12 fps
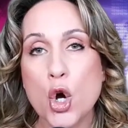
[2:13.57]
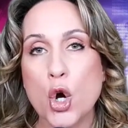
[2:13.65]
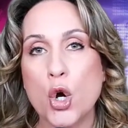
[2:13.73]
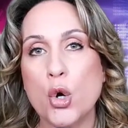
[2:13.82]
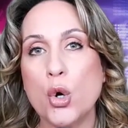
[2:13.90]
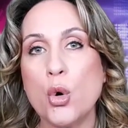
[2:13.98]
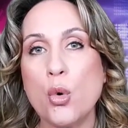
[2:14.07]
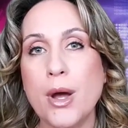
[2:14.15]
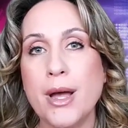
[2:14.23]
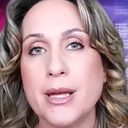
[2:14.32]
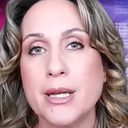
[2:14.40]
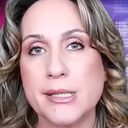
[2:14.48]

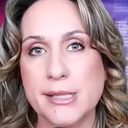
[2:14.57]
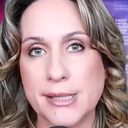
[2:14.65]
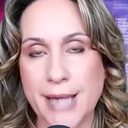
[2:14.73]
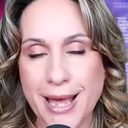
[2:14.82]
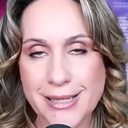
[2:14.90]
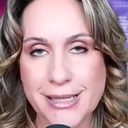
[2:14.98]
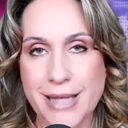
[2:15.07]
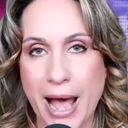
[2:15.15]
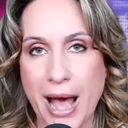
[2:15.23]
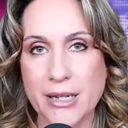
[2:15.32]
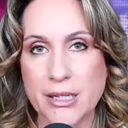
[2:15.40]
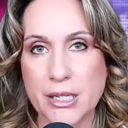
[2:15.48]
Who says
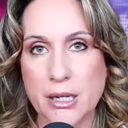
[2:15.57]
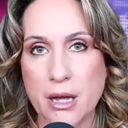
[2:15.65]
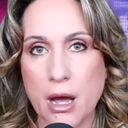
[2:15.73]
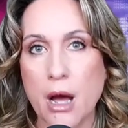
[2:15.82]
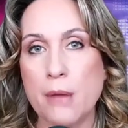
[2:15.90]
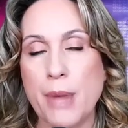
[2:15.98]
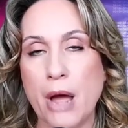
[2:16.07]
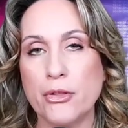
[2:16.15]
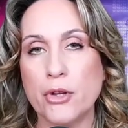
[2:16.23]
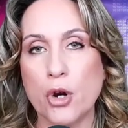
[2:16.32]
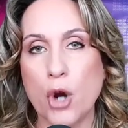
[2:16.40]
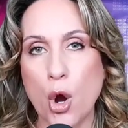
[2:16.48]
that
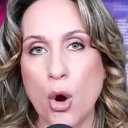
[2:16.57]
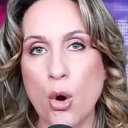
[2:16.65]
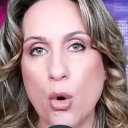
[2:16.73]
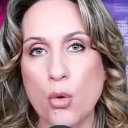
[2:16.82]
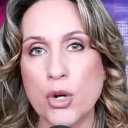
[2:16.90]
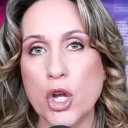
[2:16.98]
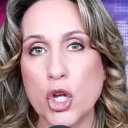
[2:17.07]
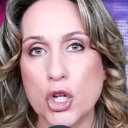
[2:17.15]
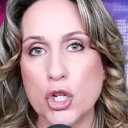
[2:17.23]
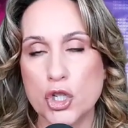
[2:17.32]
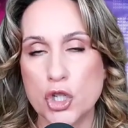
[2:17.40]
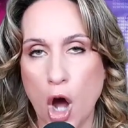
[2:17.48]
about their own
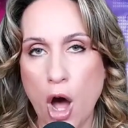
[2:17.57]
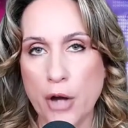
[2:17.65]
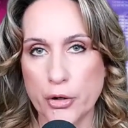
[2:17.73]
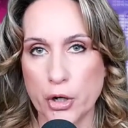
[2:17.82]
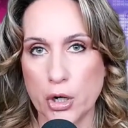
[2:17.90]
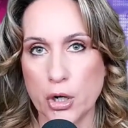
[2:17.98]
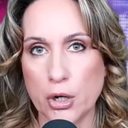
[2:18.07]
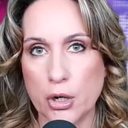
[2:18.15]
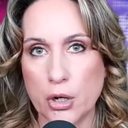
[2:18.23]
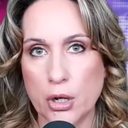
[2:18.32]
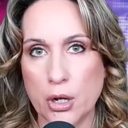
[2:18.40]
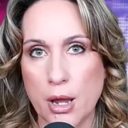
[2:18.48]
daughter
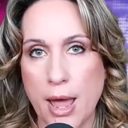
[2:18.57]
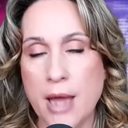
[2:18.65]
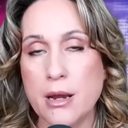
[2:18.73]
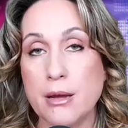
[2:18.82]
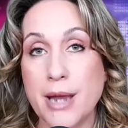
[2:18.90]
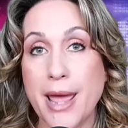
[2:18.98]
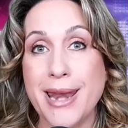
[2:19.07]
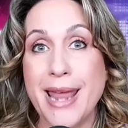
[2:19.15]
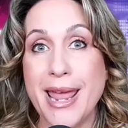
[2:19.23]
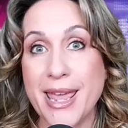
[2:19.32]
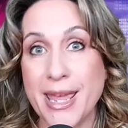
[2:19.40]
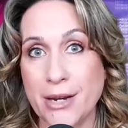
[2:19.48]
and an
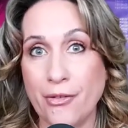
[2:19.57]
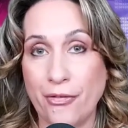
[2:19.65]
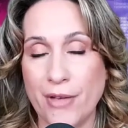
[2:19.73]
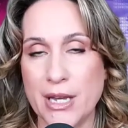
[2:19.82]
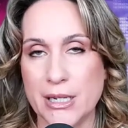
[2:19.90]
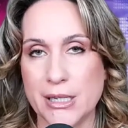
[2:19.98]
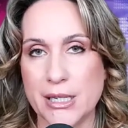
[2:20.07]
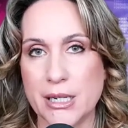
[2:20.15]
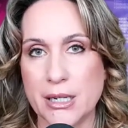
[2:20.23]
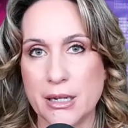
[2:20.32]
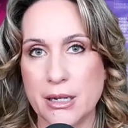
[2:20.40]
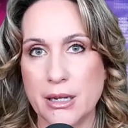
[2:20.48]

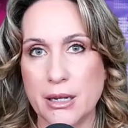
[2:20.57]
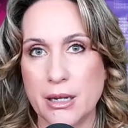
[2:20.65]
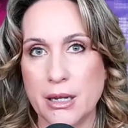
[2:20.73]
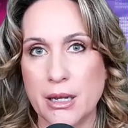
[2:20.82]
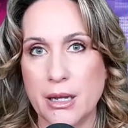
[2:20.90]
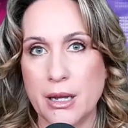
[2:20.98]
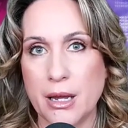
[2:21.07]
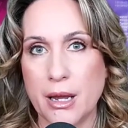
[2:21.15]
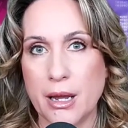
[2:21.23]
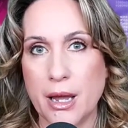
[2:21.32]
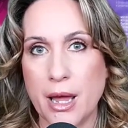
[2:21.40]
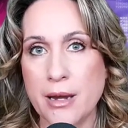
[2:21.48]
infant?
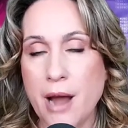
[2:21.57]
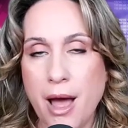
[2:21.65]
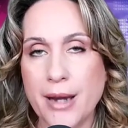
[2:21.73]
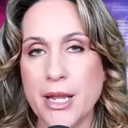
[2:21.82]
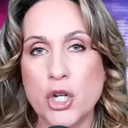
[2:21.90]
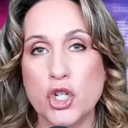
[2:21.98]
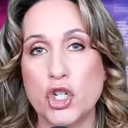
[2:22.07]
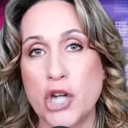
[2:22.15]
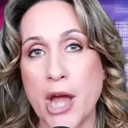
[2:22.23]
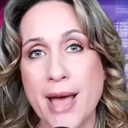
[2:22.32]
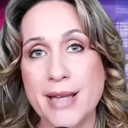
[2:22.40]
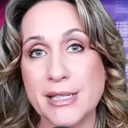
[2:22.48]
And not in
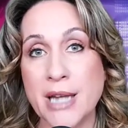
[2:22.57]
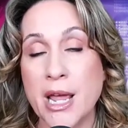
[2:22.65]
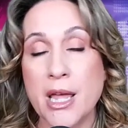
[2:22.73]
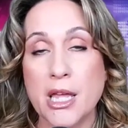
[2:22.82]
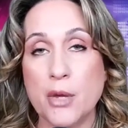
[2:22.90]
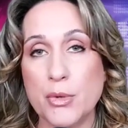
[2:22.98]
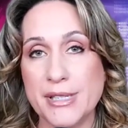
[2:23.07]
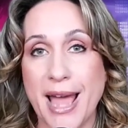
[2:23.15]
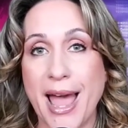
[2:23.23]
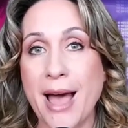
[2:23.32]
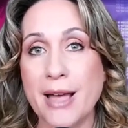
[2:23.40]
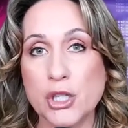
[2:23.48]
jest. He was
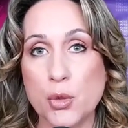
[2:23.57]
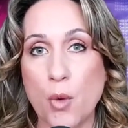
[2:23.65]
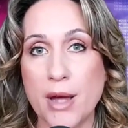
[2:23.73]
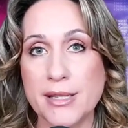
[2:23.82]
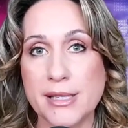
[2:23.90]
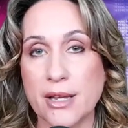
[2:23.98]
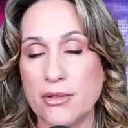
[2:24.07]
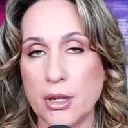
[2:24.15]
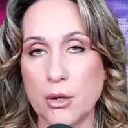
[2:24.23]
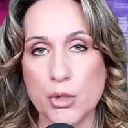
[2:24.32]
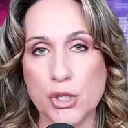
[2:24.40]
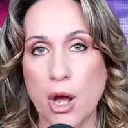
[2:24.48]
asked once, I
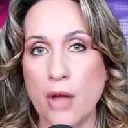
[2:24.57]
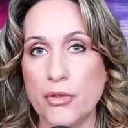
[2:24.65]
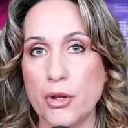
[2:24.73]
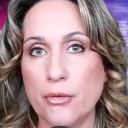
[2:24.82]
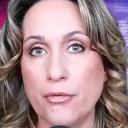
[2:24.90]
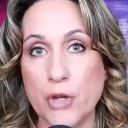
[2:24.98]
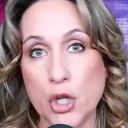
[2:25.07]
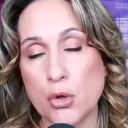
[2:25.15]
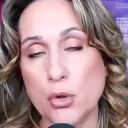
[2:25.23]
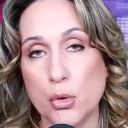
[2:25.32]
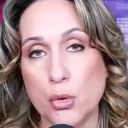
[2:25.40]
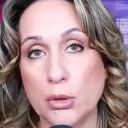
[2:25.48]
think it was on The
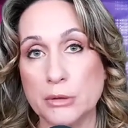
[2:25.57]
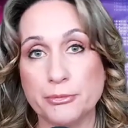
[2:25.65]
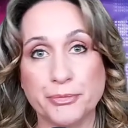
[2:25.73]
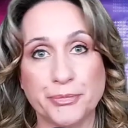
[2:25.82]
View,